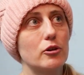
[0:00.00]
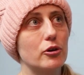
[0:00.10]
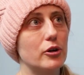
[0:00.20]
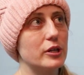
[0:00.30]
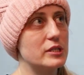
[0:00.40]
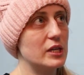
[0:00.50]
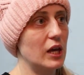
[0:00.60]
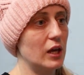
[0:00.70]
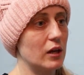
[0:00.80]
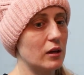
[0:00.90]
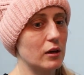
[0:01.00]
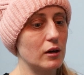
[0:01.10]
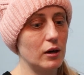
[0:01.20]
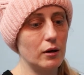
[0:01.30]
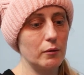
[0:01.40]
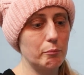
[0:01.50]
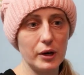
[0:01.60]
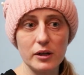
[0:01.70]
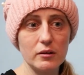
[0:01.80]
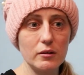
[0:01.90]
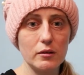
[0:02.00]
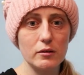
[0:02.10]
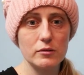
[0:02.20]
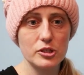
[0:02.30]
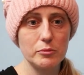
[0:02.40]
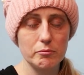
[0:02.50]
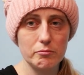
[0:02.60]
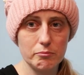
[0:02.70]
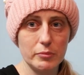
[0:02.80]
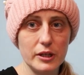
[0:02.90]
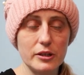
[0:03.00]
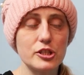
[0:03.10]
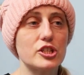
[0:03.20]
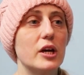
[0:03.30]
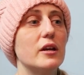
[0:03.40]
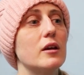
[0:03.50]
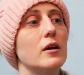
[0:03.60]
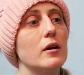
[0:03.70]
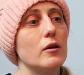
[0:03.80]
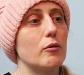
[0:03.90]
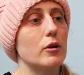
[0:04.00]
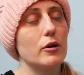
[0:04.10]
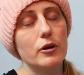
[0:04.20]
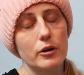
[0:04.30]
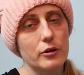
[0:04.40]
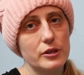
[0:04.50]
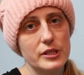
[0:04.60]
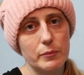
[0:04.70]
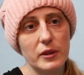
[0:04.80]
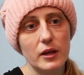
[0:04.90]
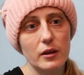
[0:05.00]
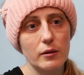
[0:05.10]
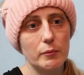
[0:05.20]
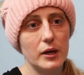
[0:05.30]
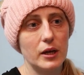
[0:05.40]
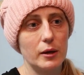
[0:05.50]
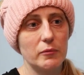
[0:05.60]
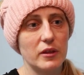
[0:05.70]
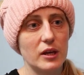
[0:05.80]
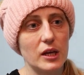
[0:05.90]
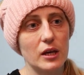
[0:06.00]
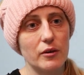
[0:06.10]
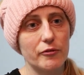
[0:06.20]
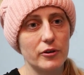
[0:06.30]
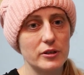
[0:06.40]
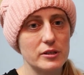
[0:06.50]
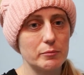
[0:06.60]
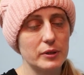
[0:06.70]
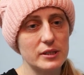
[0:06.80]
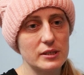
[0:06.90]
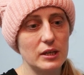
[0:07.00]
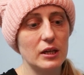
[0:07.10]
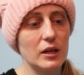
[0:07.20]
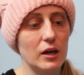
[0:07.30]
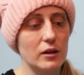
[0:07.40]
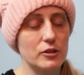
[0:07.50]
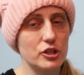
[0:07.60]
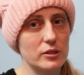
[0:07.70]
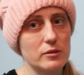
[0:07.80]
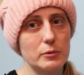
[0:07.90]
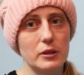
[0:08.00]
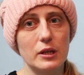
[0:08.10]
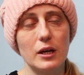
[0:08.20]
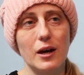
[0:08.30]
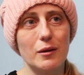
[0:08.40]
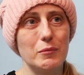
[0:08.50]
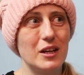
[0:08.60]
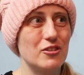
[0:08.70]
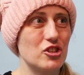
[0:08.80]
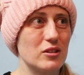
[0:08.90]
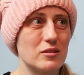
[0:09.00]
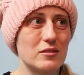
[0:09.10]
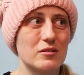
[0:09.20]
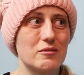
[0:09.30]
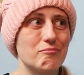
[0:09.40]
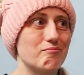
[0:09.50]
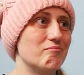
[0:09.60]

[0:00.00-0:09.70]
could take a button to button it shut, or a hook or something, but I'm thinking for simplicity and adjustability, I may just